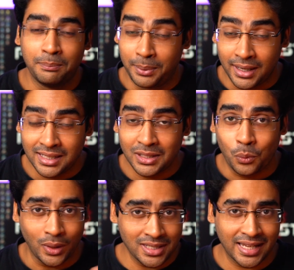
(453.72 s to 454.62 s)

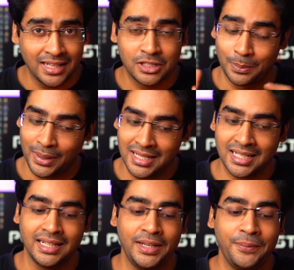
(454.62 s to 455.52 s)
But once again,
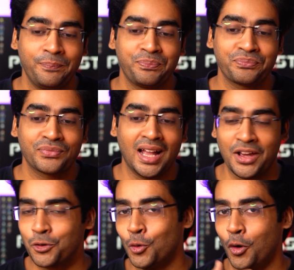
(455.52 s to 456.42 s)
surprisingly, I
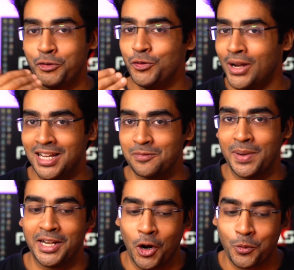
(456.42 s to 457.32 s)
don't know what you guys
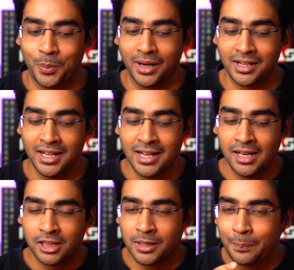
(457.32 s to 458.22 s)
made out, but
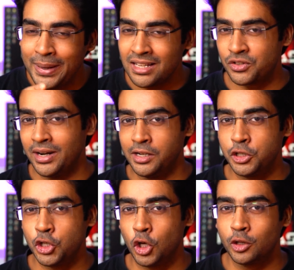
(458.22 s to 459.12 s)
the bass
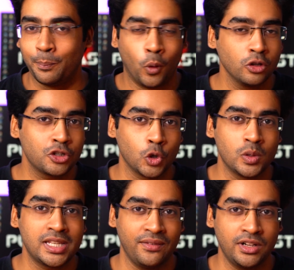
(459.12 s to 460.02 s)
rendition on the boAt
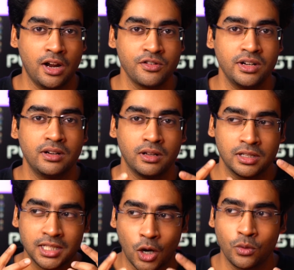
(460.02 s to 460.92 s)
Stone 700
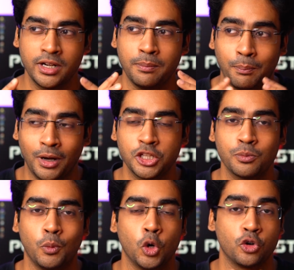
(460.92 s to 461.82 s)
sounded much
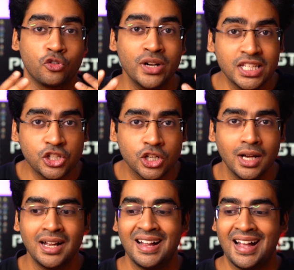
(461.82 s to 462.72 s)
more rich
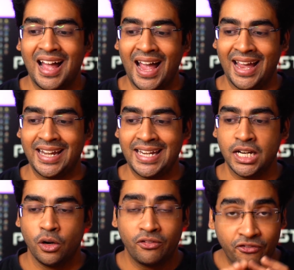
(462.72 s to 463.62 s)
and
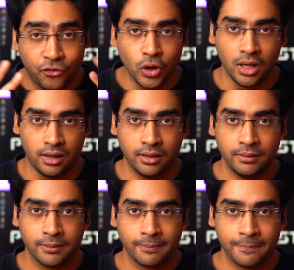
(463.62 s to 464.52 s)
fuller
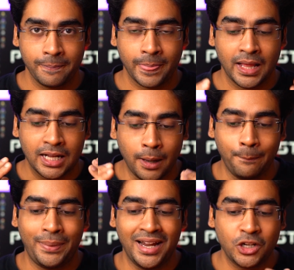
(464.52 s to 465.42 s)

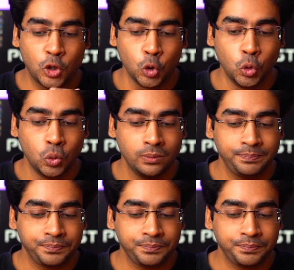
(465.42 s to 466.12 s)
compared to